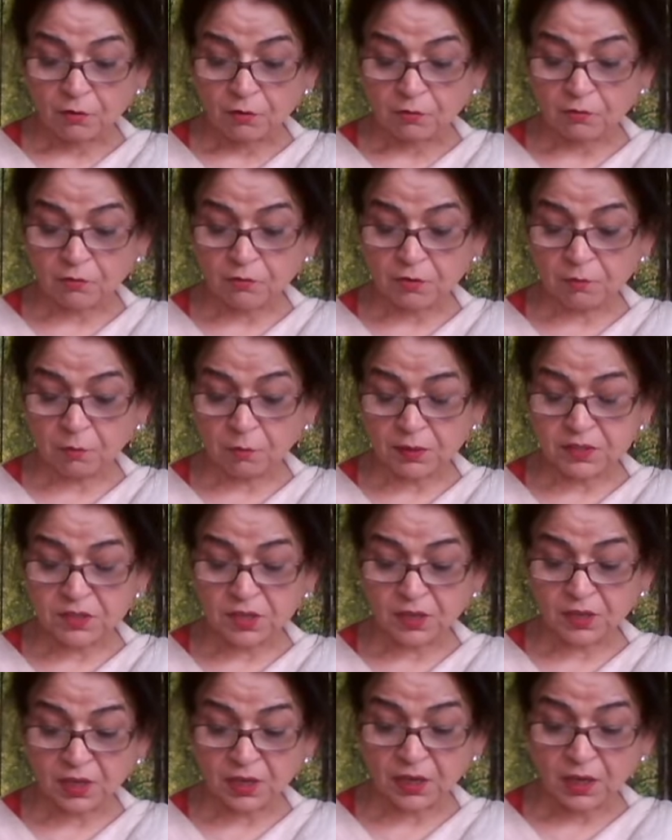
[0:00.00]

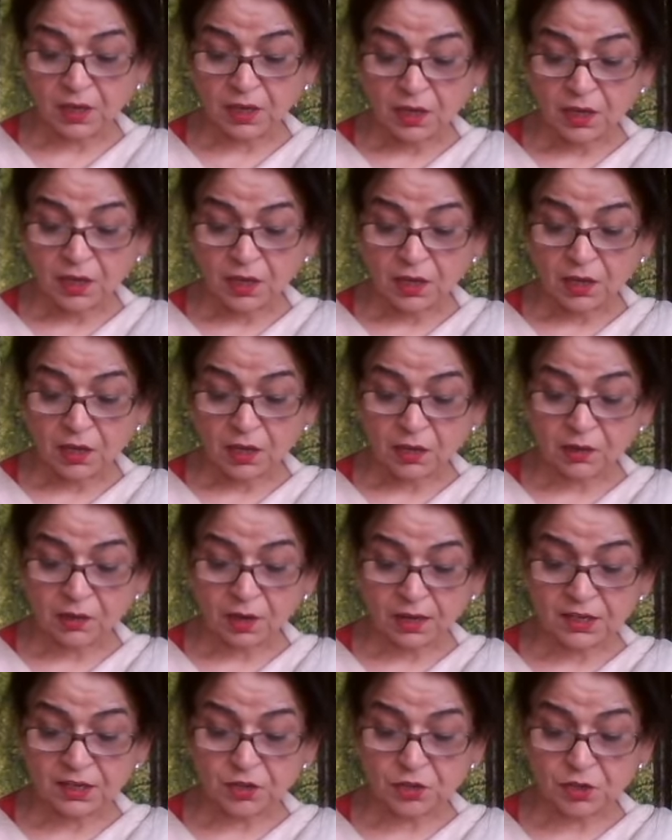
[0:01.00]
Vimitsati,
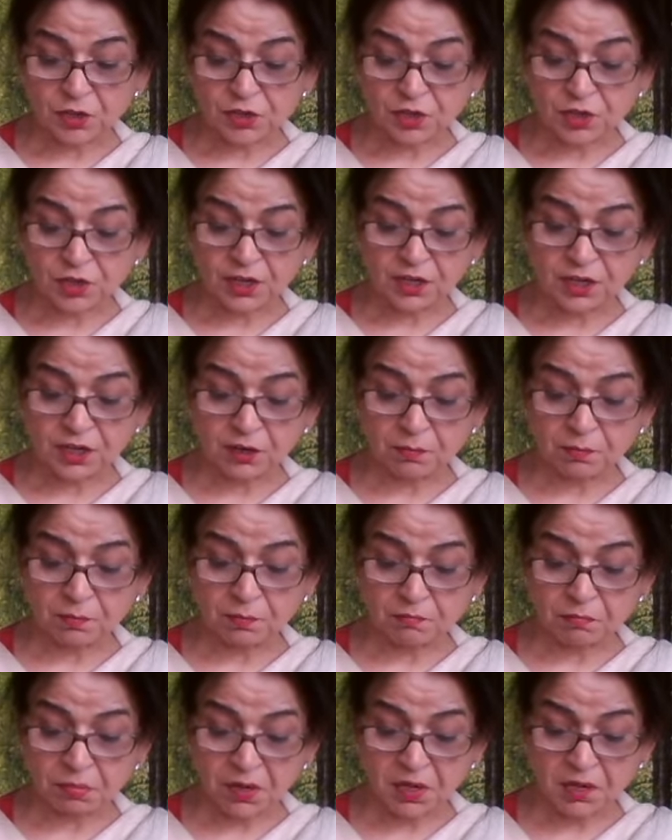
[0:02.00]
rides straight at
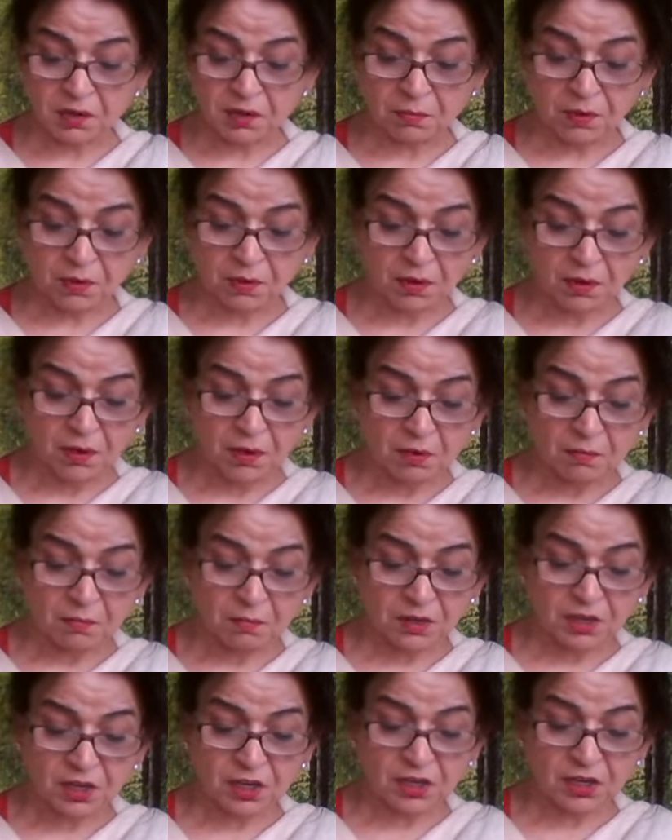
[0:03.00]
Bhim,
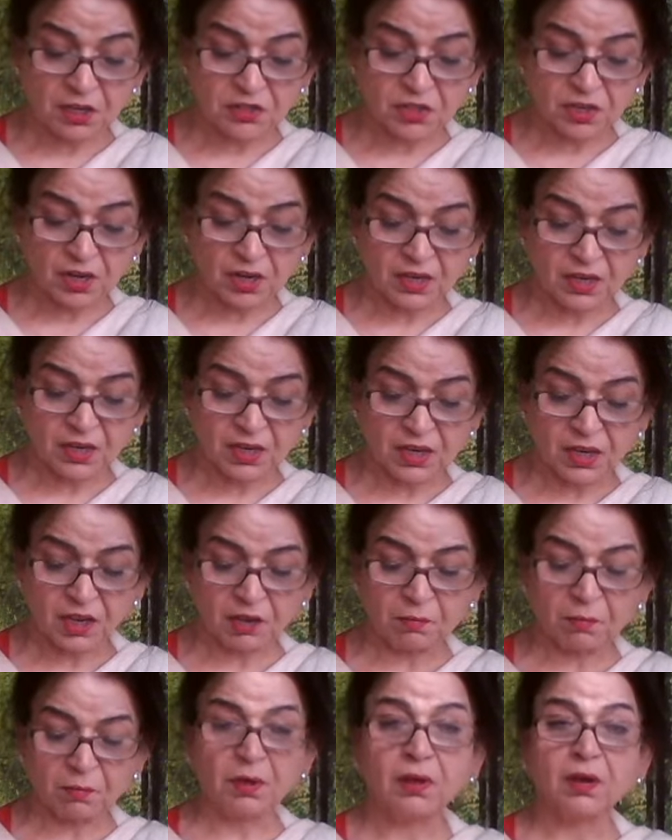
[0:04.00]
but he does not take
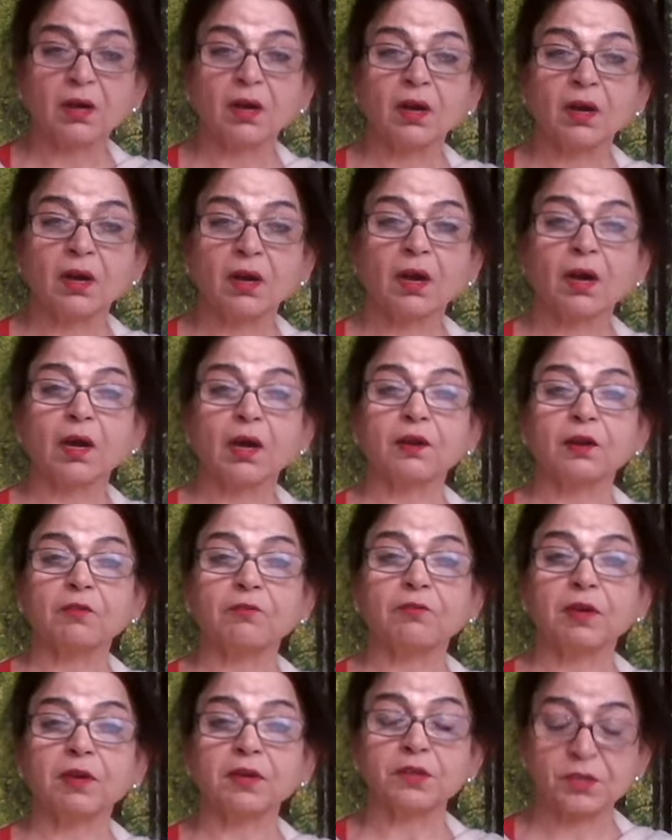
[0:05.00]
him
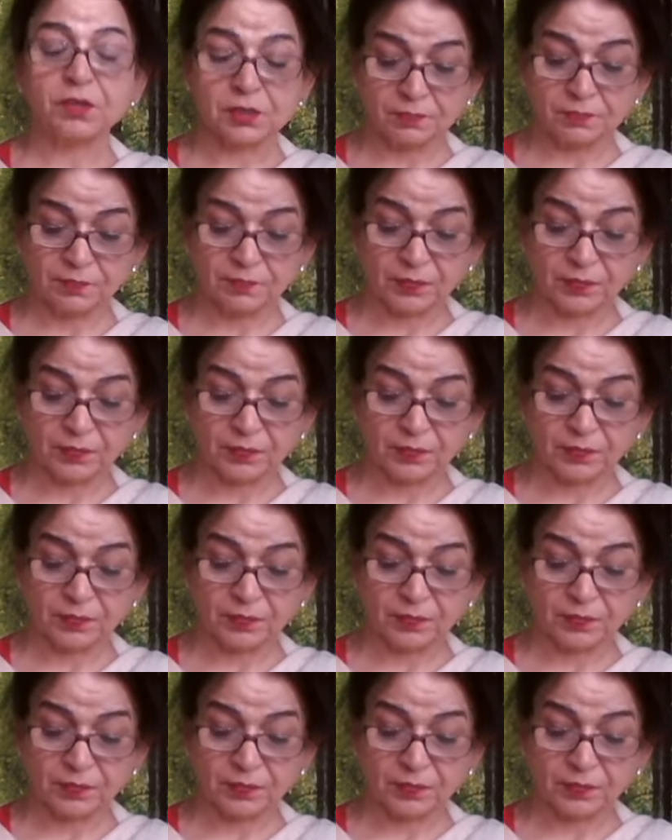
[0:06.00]
unawares.